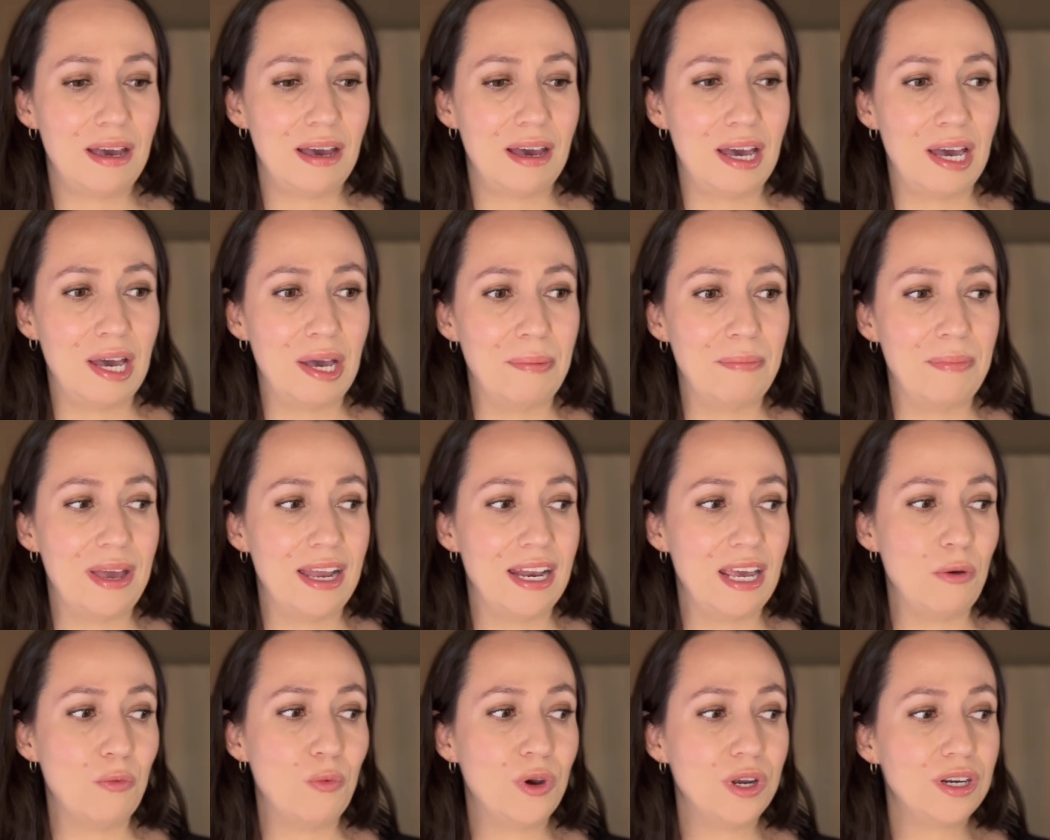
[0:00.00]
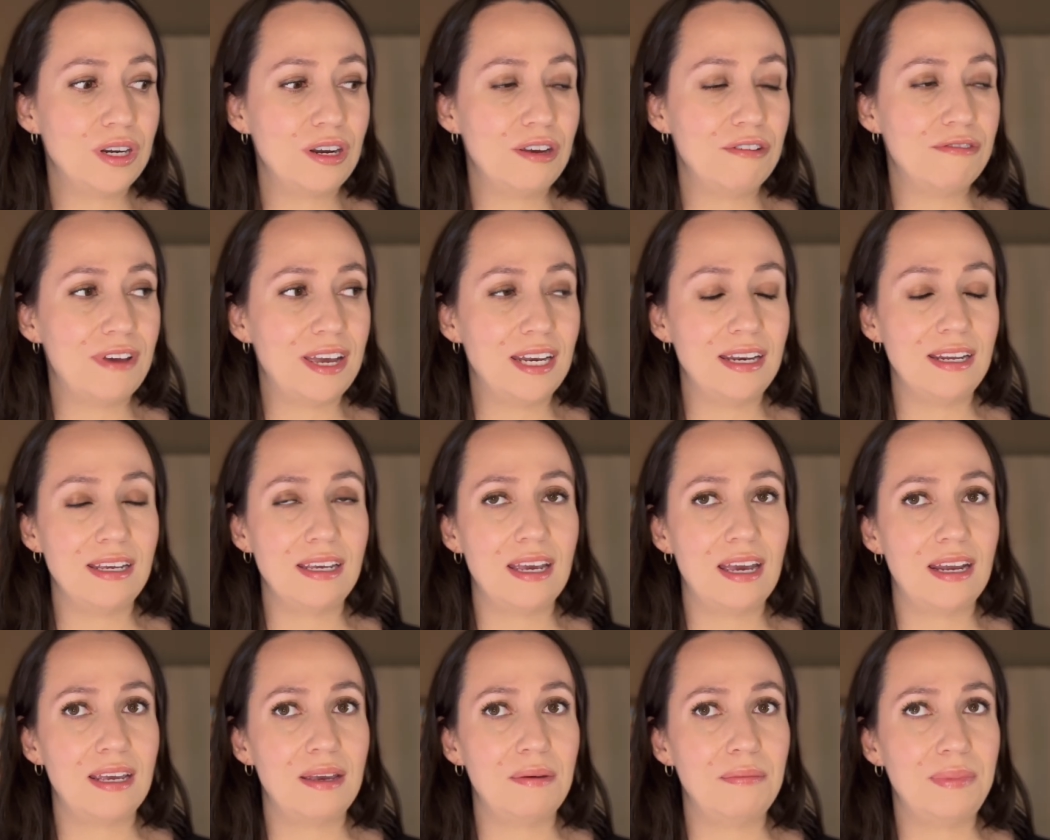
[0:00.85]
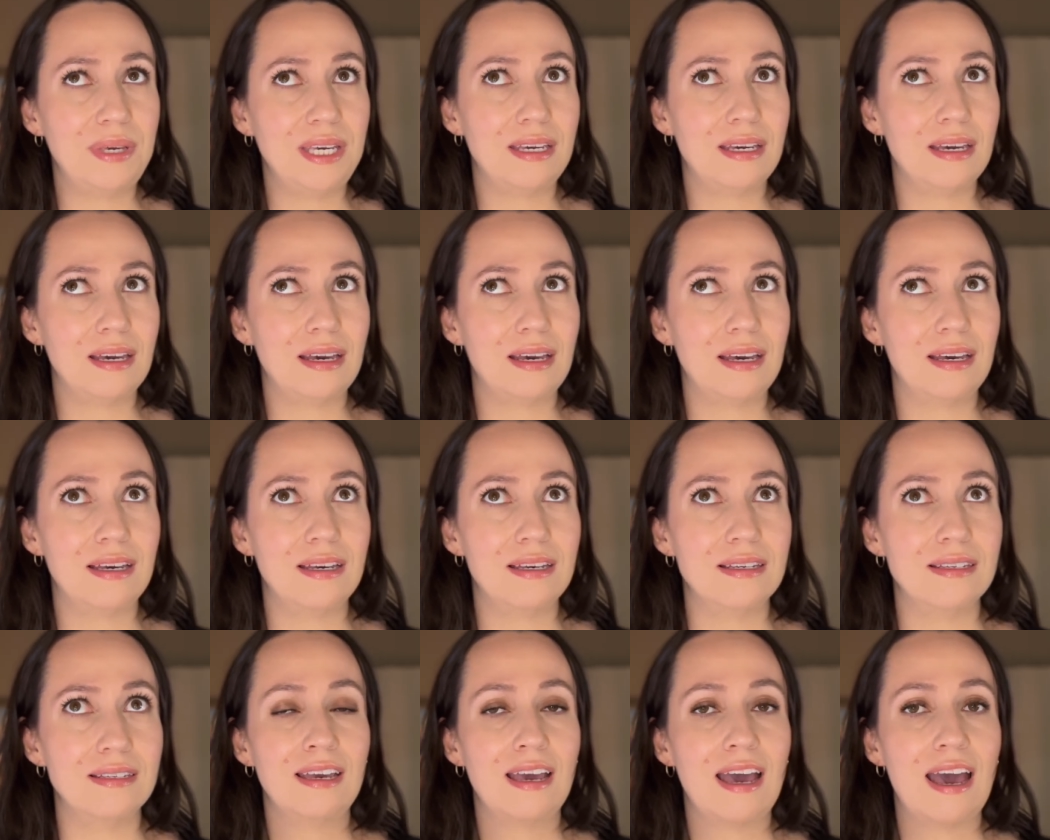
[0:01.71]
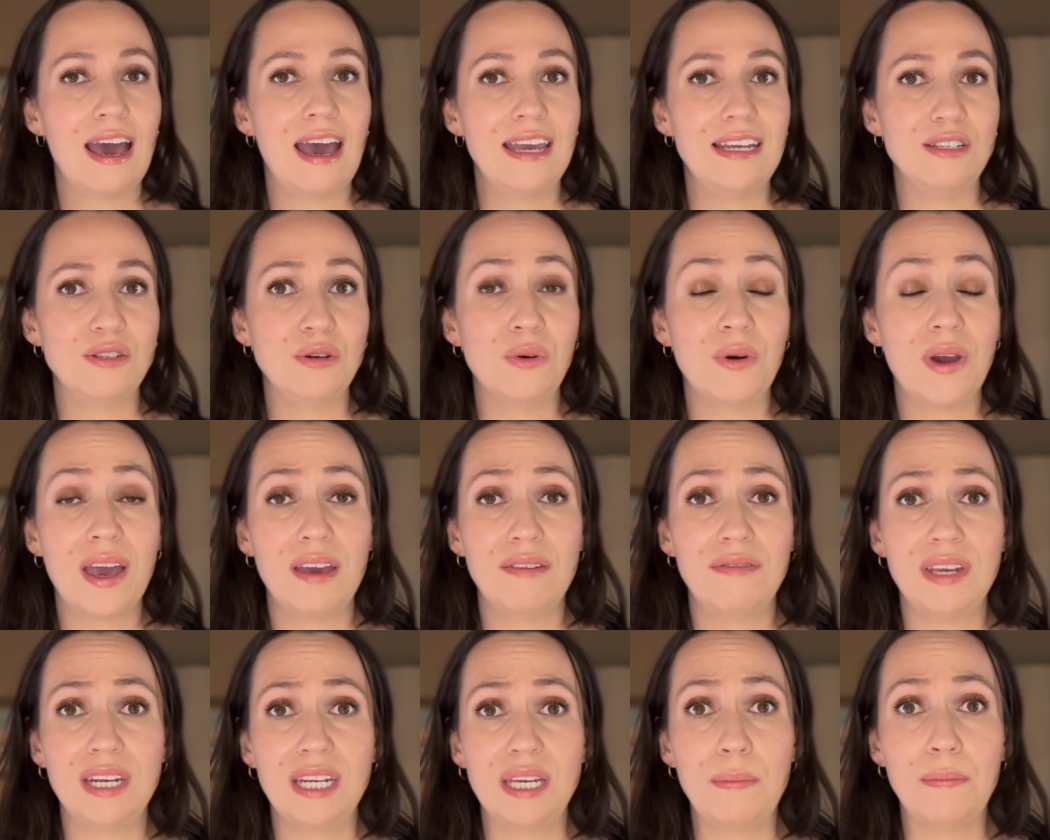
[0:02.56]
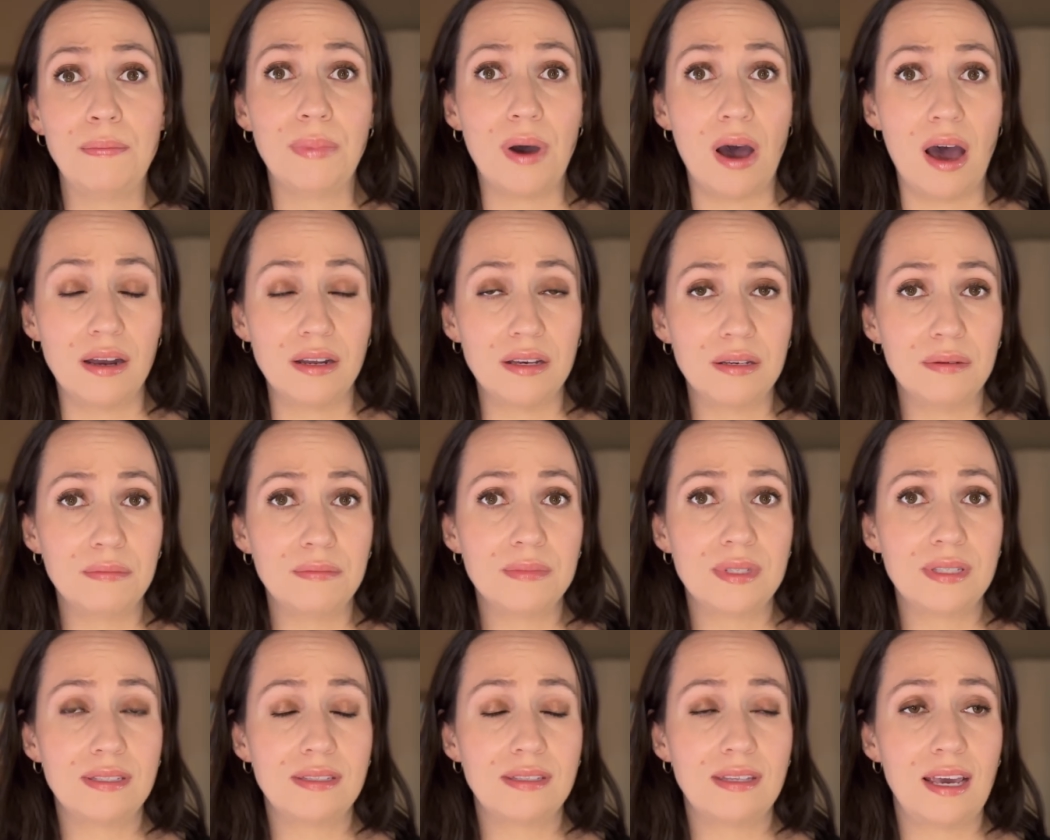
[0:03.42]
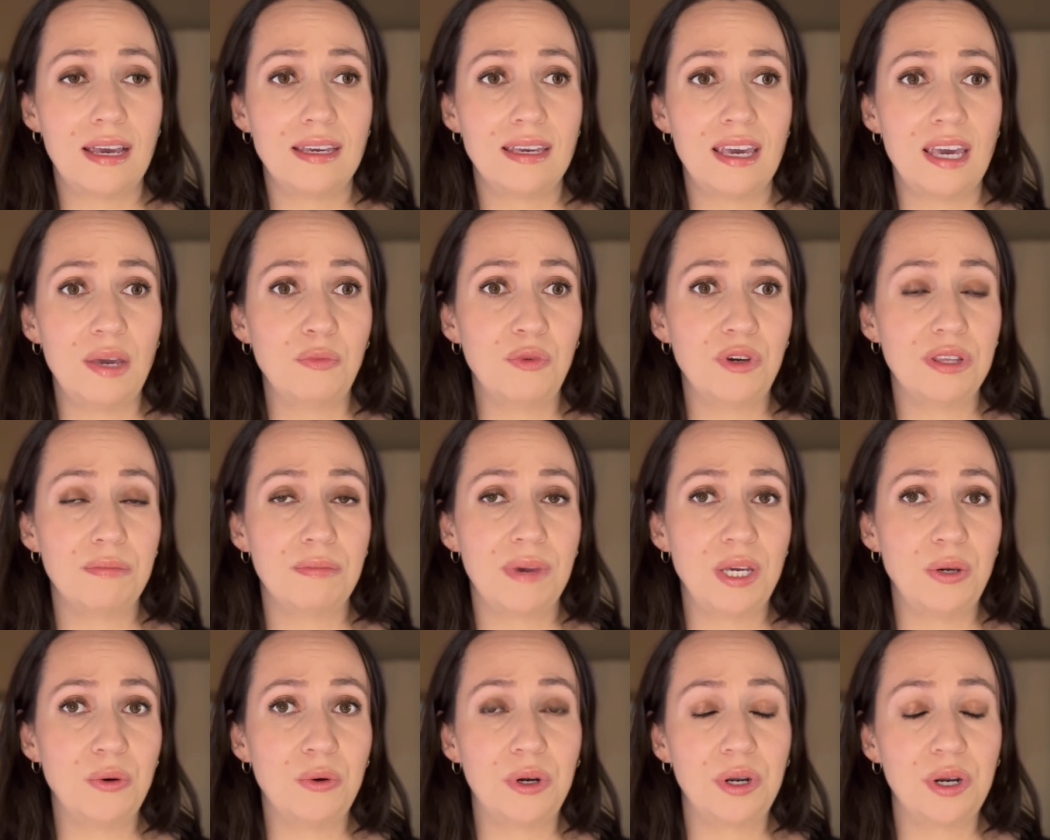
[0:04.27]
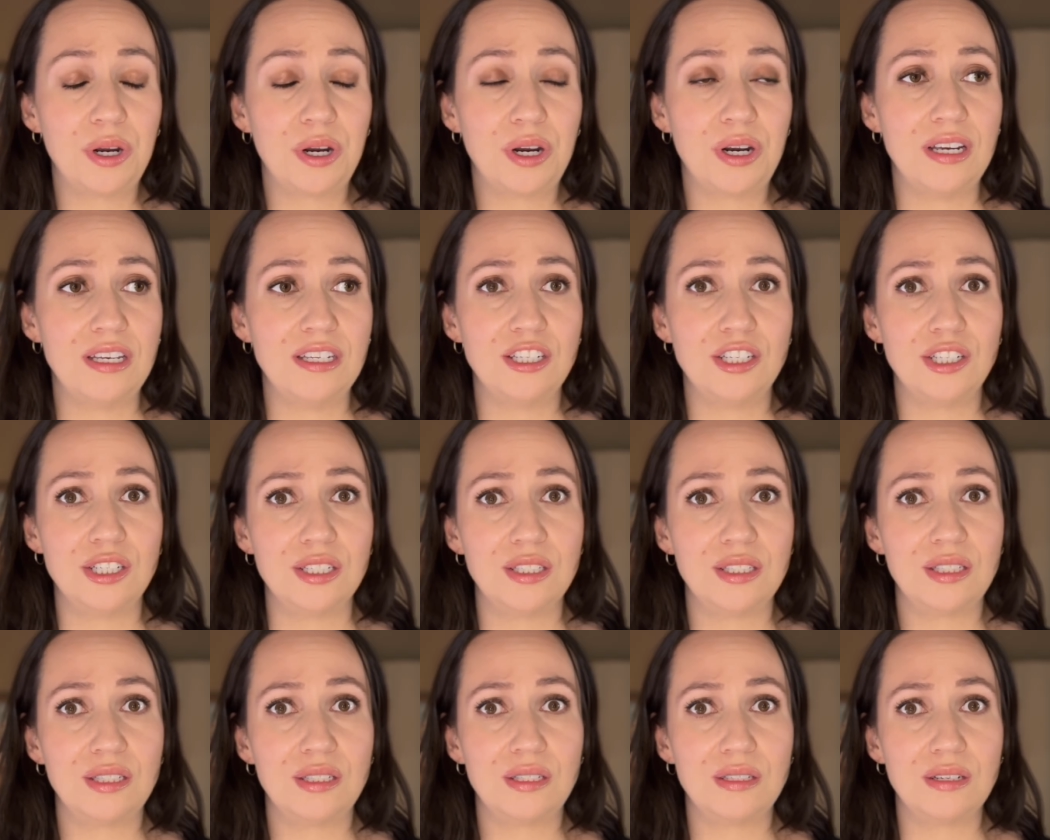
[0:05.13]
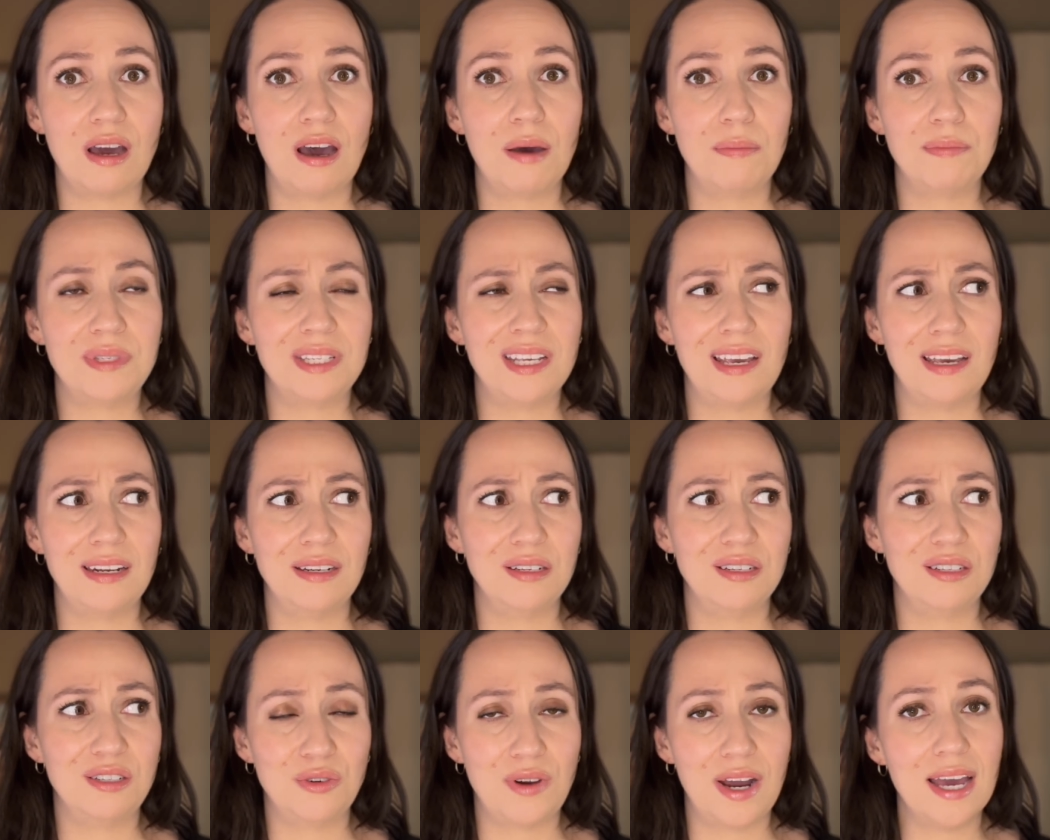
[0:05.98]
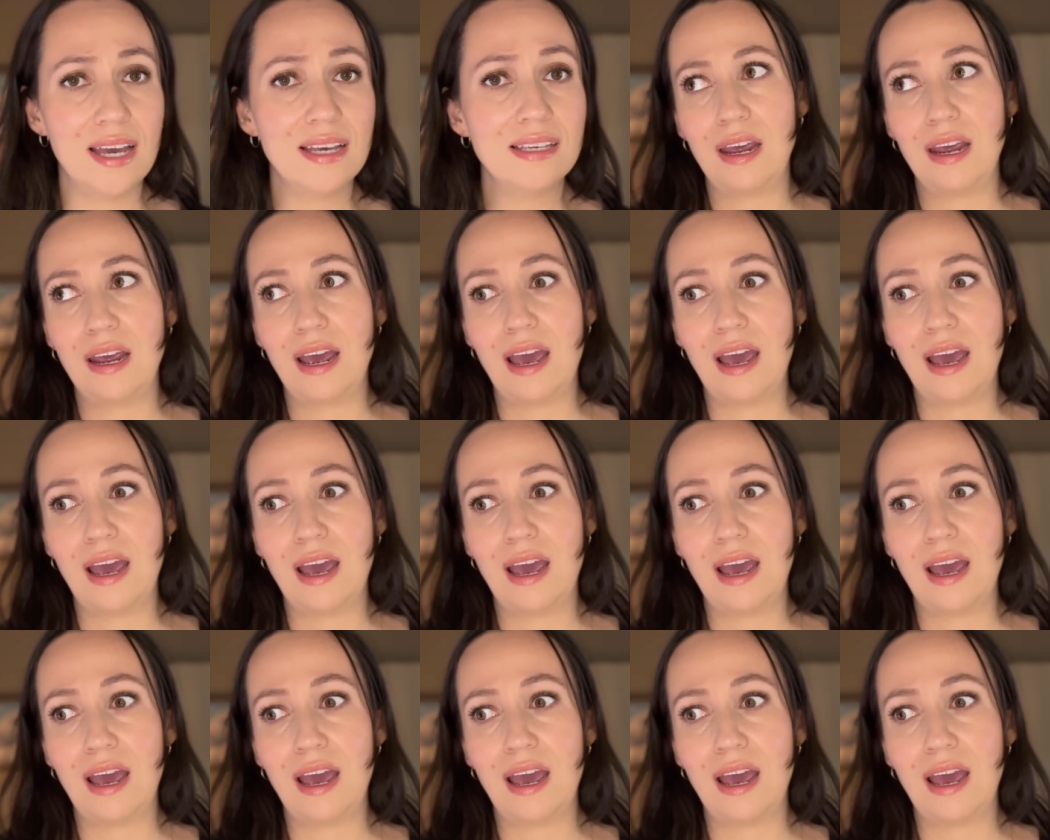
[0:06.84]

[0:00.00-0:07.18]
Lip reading: And I wonder if I didn't get it because I don't have any bottoms that came with my order. It's just tops and a dress.